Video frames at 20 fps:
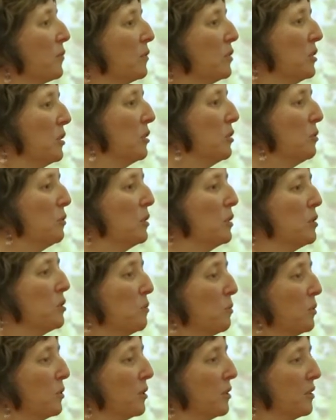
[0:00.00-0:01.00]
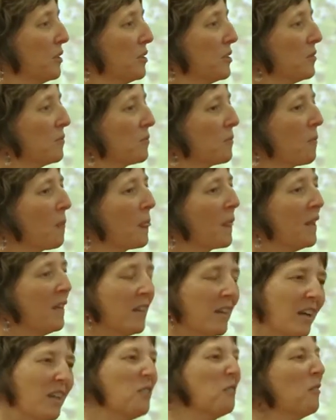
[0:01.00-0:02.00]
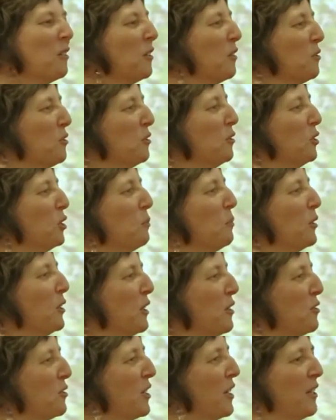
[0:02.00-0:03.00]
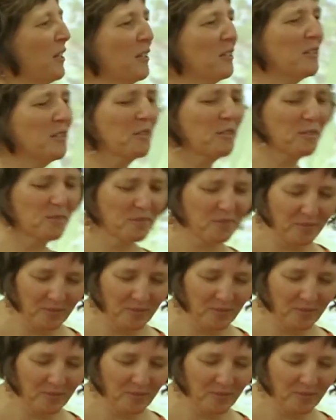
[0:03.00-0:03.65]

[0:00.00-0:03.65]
What they're doing is important. And the gringos are usually pretty entertaining, too.